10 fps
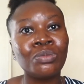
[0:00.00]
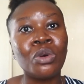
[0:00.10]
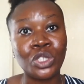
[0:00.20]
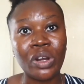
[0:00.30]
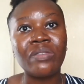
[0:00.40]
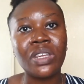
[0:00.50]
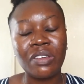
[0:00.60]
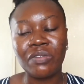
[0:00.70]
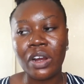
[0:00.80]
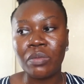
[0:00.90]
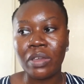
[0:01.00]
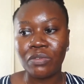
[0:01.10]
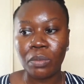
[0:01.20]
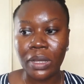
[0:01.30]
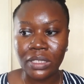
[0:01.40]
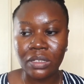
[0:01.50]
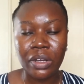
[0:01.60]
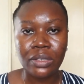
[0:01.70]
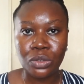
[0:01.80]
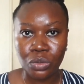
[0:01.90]
more thriving environment for
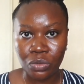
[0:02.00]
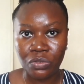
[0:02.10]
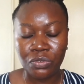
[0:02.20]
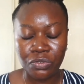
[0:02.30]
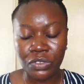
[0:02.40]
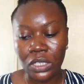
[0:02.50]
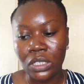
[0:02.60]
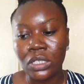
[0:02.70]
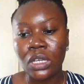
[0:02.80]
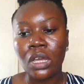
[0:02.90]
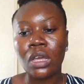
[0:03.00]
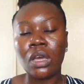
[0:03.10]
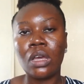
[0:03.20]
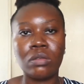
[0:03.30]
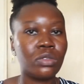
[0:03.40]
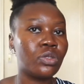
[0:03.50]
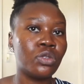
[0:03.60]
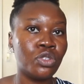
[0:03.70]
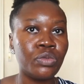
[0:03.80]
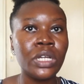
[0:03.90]
bacteria to feed.
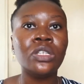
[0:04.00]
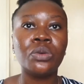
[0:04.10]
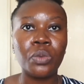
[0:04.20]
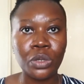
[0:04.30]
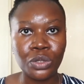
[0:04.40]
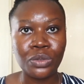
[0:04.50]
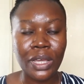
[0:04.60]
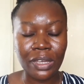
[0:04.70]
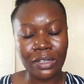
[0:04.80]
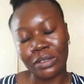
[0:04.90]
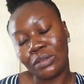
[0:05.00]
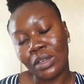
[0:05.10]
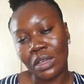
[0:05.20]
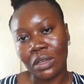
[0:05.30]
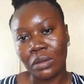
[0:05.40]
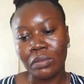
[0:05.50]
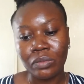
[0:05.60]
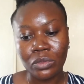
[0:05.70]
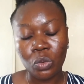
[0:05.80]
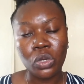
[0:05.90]
So you really don't want to
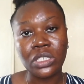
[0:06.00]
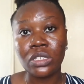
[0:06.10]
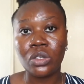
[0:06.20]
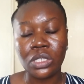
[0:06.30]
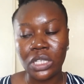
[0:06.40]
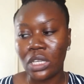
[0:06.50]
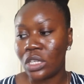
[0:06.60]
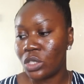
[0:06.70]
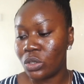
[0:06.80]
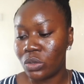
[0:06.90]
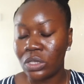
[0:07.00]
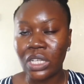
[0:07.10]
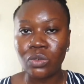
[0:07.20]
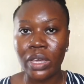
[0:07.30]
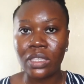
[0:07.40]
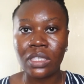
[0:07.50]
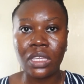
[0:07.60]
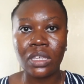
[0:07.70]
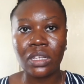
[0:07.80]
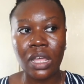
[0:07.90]
worsen your skin issues. That's why I
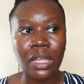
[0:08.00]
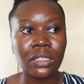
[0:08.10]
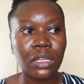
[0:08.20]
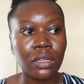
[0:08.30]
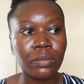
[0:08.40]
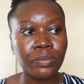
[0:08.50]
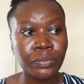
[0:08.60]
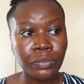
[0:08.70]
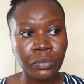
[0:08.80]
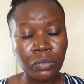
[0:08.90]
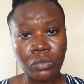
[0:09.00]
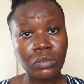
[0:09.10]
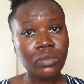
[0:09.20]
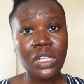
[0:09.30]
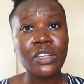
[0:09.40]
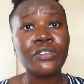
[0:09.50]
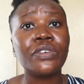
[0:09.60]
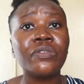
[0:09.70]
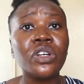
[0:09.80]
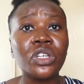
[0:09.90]
think that if
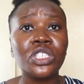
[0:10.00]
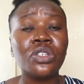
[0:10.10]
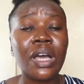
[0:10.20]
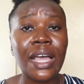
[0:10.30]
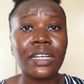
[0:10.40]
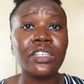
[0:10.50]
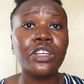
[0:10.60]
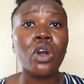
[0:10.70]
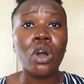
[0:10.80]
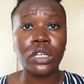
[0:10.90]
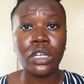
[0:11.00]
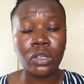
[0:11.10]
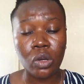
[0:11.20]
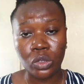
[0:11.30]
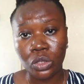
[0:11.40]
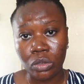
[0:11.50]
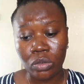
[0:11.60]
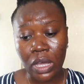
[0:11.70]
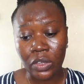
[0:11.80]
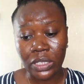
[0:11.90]
you have not gotten your acne under
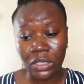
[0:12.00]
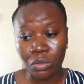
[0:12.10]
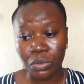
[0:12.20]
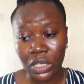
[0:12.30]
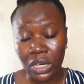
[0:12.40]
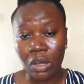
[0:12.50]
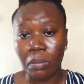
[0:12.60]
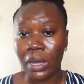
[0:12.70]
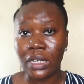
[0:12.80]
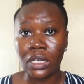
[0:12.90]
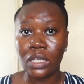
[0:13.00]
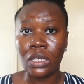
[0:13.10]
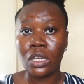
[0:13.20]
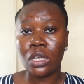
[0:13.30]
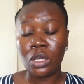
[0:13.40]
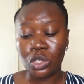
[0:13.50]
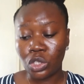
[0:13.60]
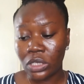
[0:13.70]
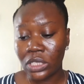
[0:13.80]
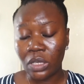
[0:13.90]
control and you're still breaking out badly,
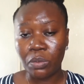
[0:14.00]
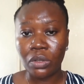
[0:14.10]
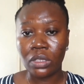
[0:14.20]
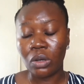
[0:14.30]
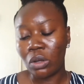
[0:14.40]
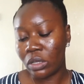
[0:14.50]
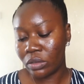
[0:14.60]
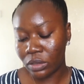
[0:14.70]
just skip on the oil.